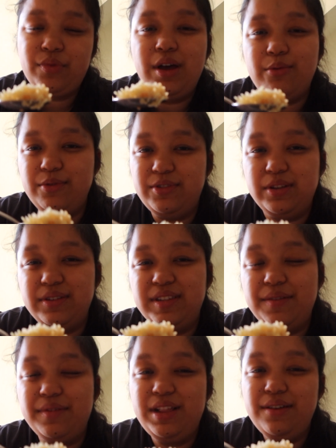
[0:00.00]
I went to the
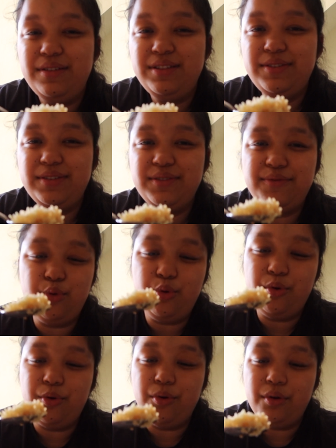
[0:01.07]
7-Elevens
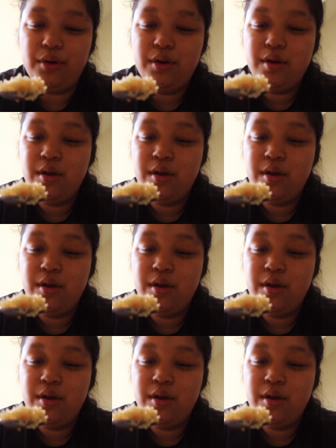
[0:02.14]
for